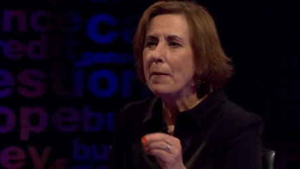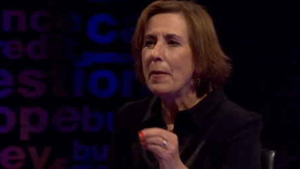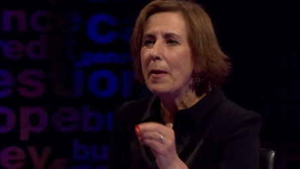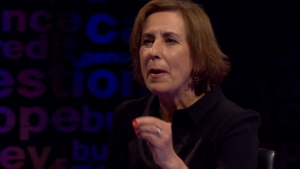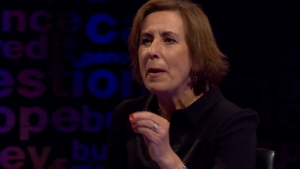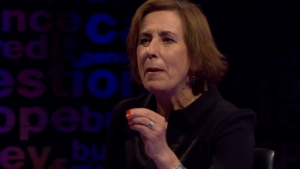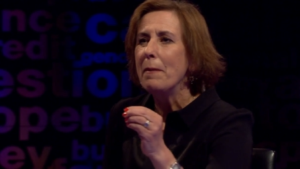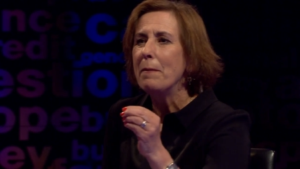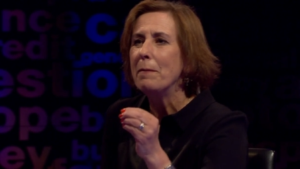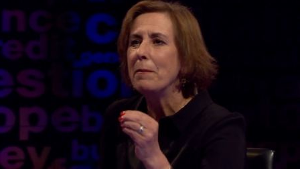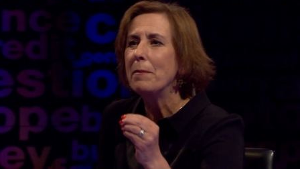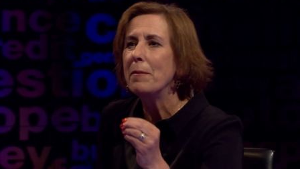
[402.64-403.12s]

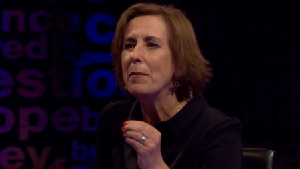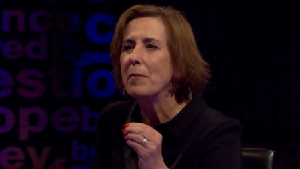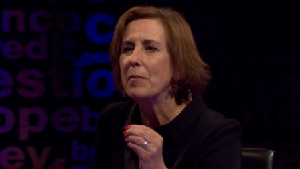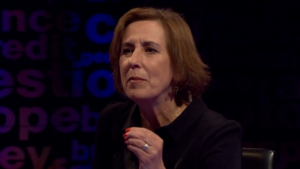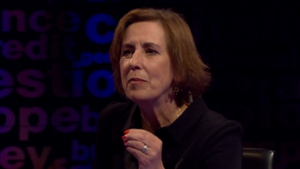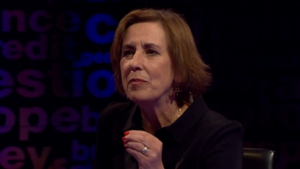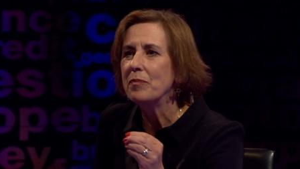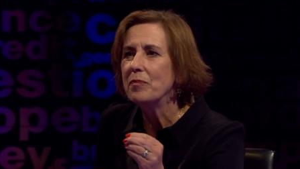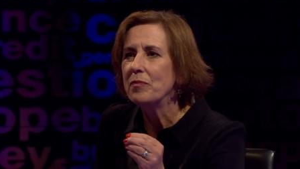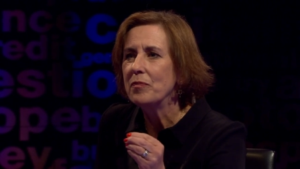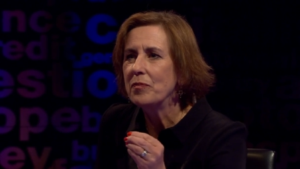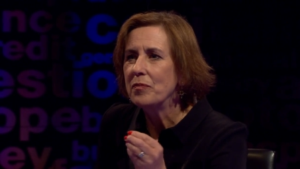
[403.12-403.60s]
options off the
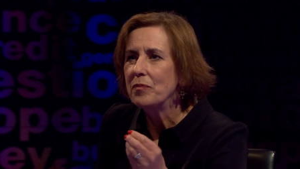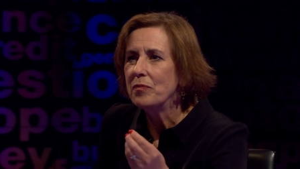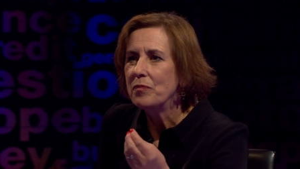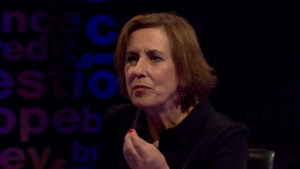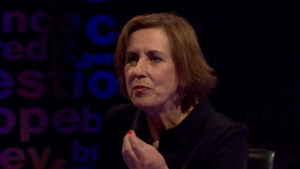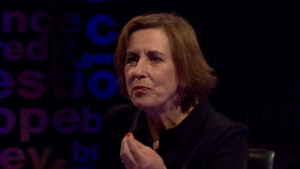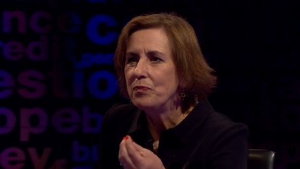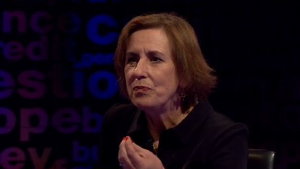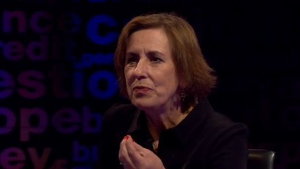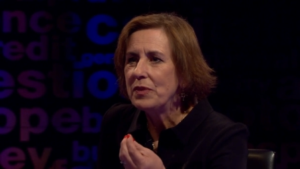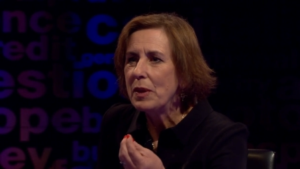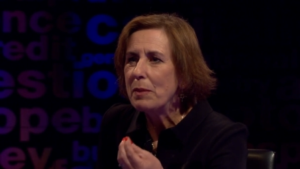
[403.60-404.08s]
table. We
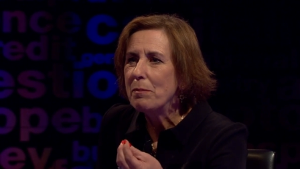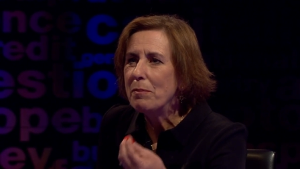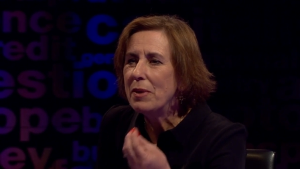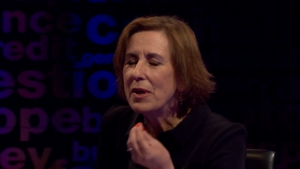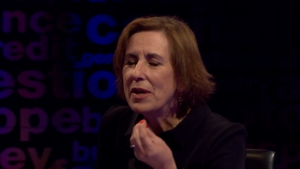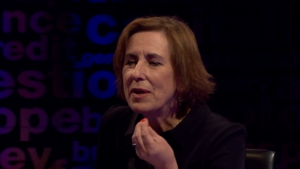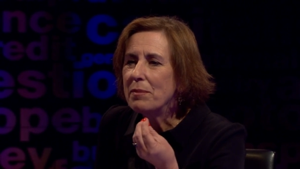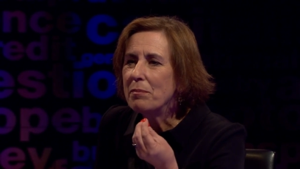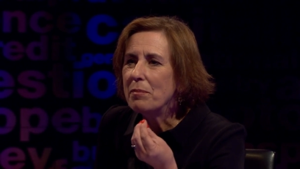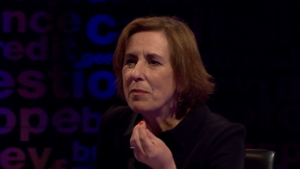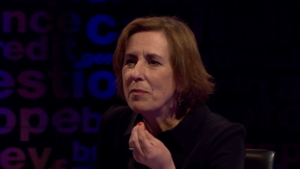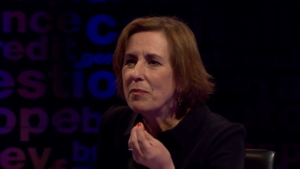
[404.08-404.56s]
know why.
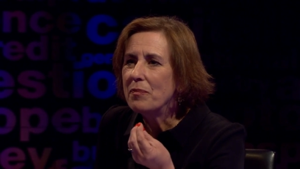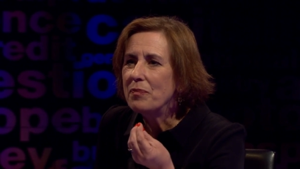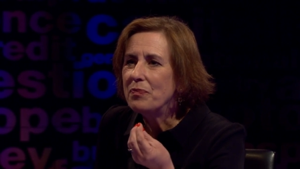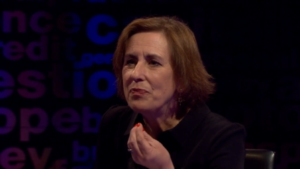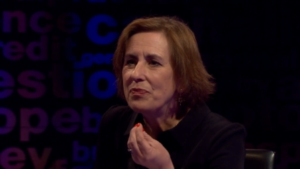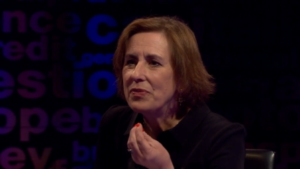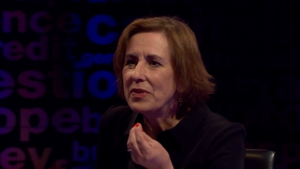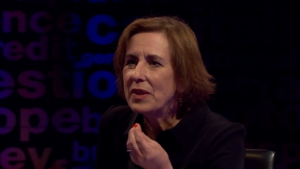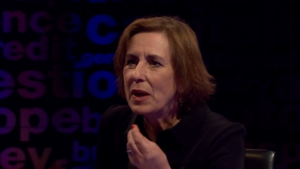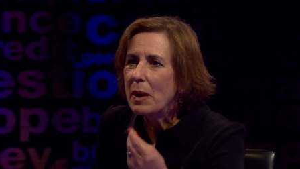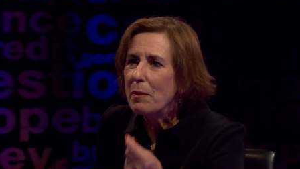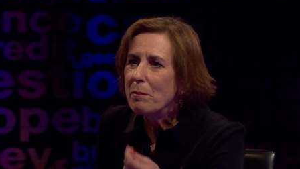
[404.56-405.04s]
But it's
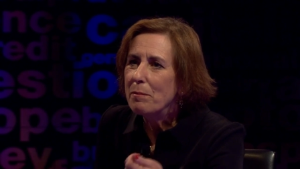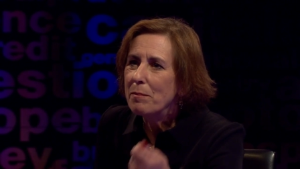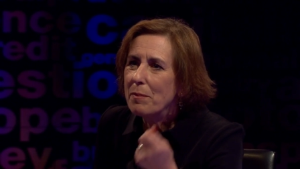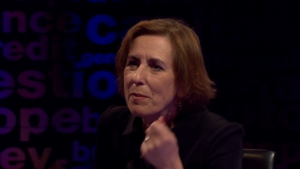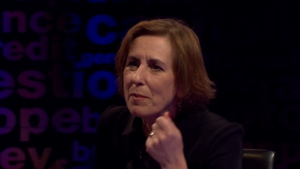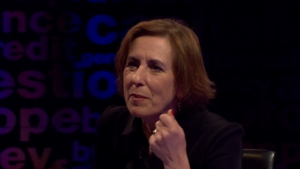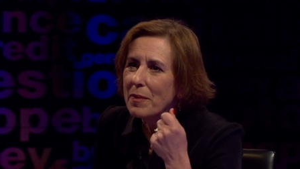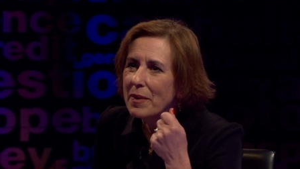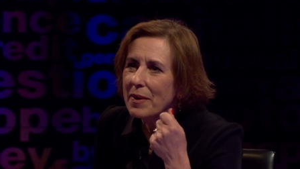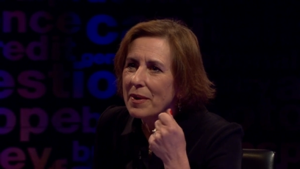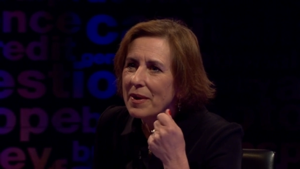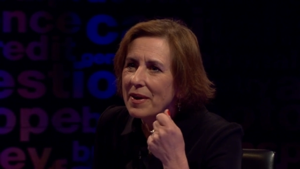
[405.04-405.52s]
for
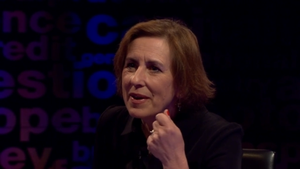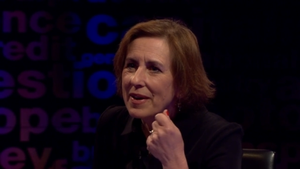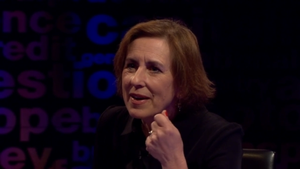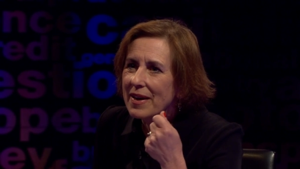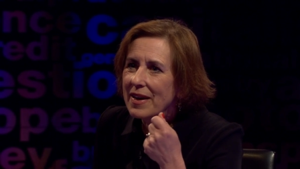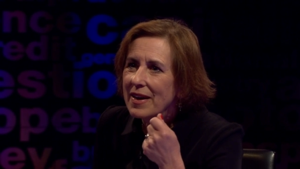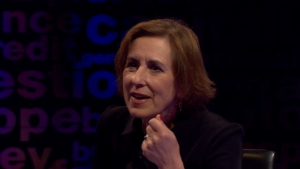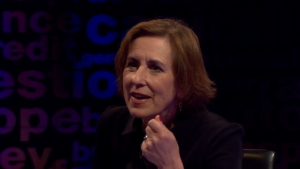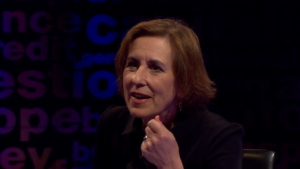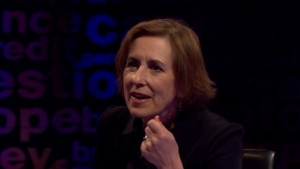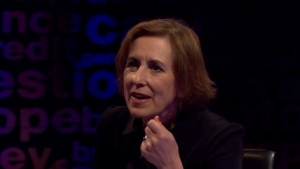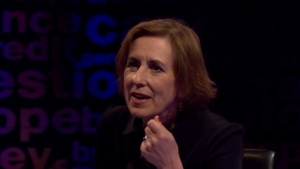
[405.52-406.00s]
purely
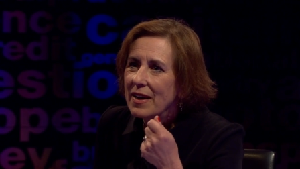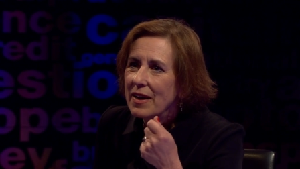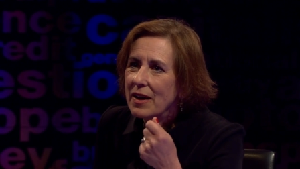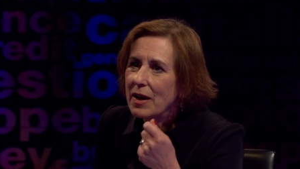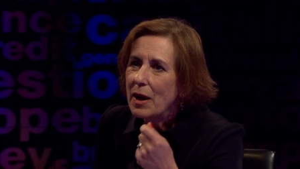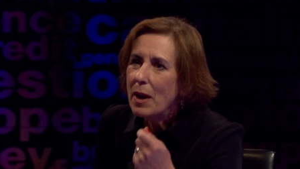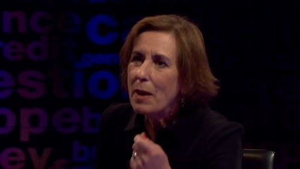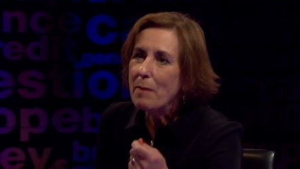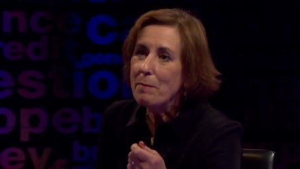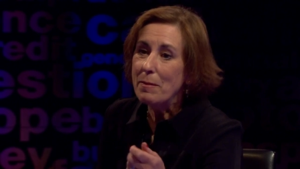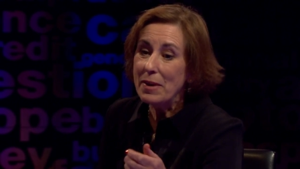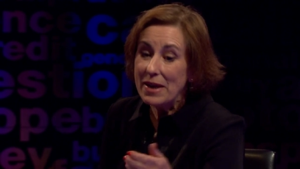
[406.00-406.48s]
political and
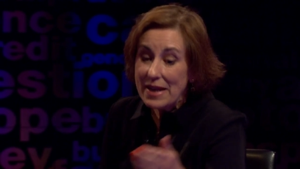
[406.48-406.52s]
purely